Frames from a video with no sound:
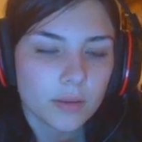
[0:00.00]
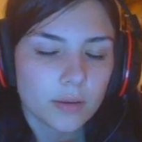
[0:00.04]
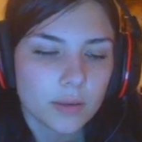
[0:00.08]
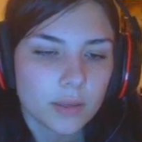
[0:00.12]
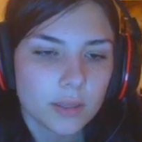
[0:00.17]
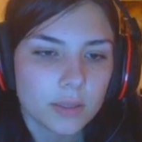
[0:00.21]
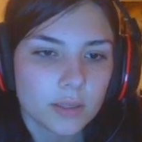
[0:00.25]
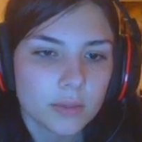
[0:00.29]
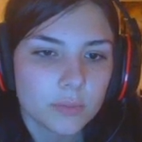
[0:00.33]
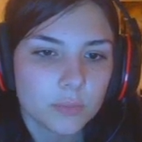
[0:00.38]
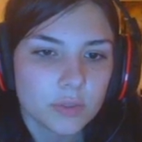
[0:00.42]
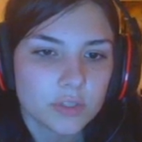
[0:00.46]

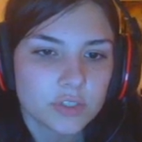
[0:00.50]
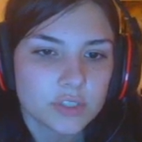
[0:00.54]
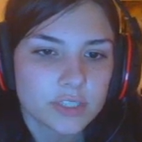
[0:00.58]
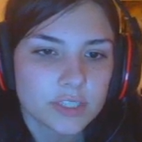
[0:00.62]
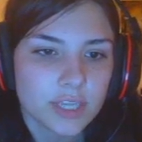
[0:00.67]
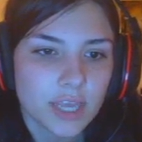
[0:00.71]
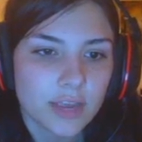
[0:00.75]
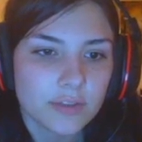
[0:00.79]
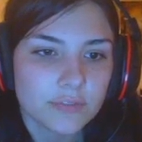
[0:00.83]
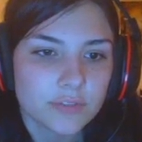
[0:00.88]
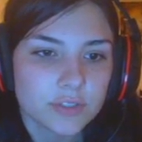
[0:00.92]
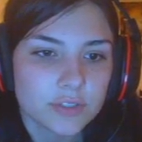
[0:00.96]
And then we just
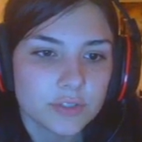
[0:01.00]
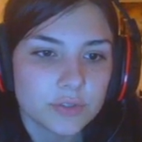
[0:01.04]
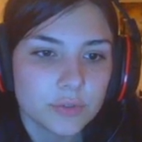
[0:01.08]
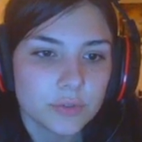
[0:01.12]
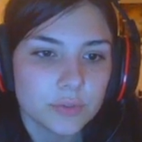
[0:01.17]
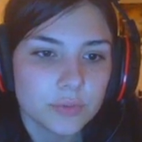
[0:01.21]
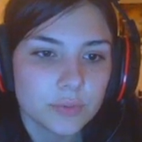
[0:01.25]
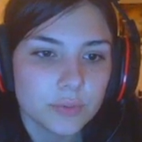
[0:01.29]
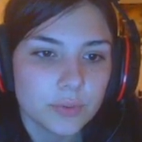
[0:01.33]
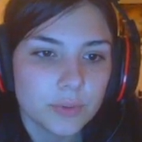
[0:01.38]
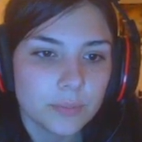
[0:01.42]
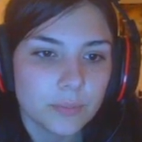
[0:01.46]
have
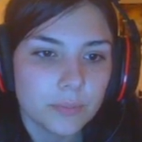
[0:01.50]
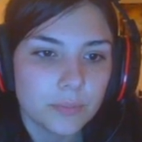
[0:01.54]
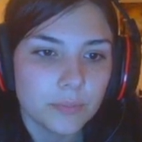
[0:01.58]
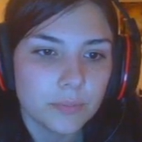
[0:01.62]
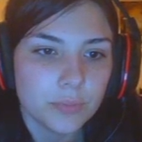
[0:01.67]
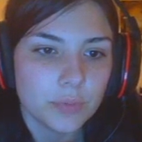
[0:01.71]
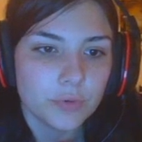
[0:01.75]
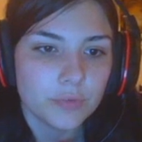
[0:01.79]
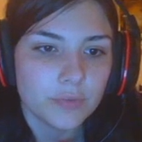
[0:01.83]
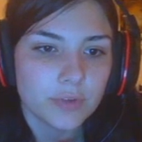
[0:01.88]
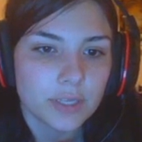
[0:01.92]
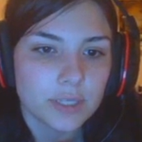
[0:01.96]
to
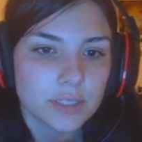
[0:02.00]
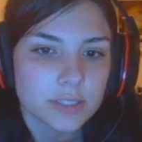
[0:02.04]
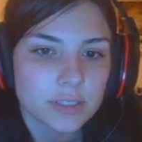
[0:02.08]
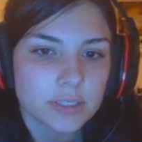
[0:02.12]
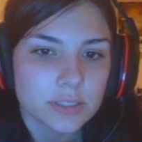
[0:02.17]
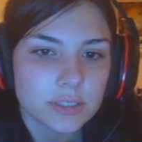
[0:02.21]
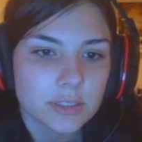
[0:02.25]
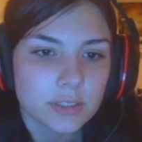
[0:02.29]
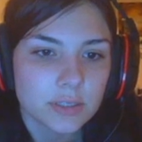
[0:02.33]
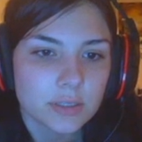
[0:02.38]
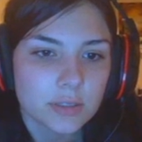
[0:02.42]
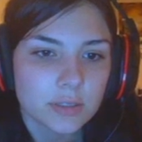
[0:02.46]
move
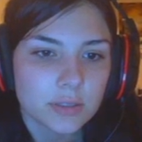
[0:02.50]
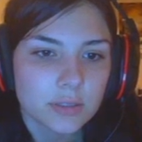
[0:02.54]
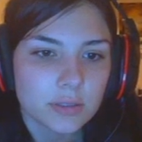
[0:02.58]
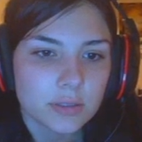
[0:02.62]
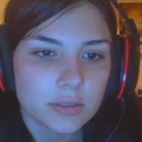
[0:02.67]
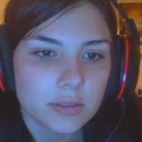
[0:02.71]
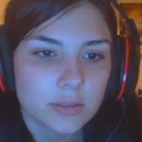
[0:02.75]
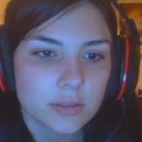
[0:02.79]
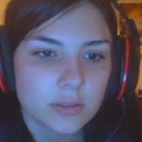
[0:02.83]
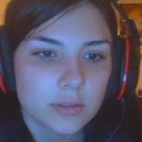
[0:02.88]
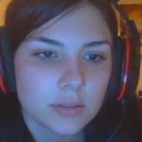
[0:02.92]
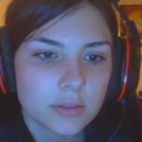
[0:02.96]
it.
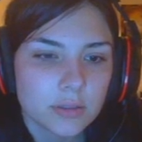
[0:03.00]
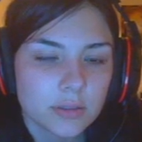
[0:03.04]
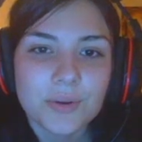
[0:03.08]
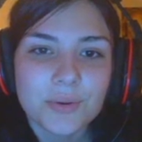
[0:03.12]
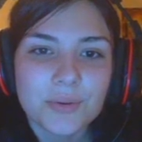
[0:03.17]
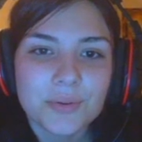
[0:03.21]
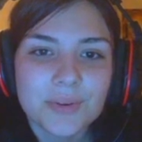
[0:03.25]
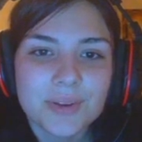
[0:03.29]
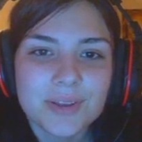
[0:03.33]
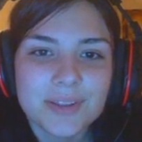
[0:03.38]
So